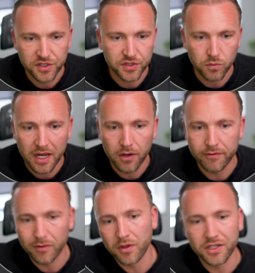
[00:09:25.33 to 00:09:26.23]
as well
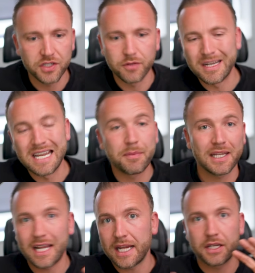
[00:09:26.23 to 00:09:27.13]
if we wanted to
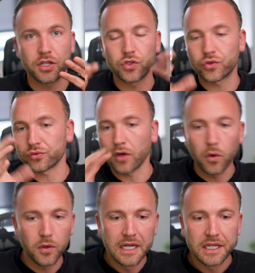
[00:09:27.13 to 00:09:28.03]
manipulate and
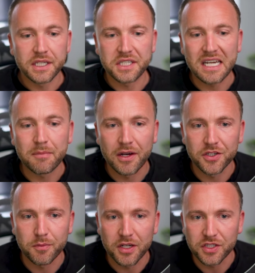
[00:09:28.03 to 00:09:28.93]
control this email
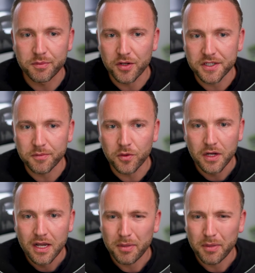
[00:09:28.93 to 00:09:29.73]
as much as possible.